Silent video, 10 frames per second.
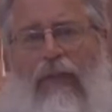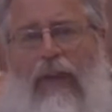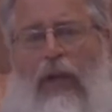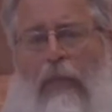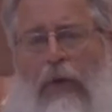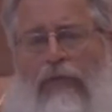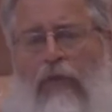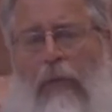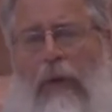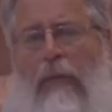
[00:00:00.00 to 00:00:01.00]
But if you
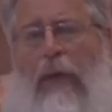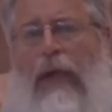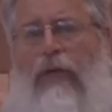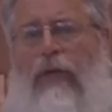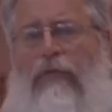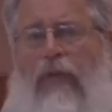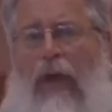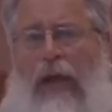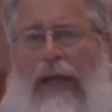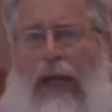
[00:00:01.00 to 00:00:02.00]
remember my Good
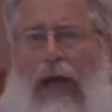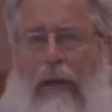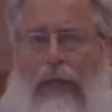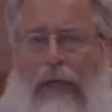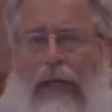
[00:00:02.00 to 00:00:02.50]
Friday homily,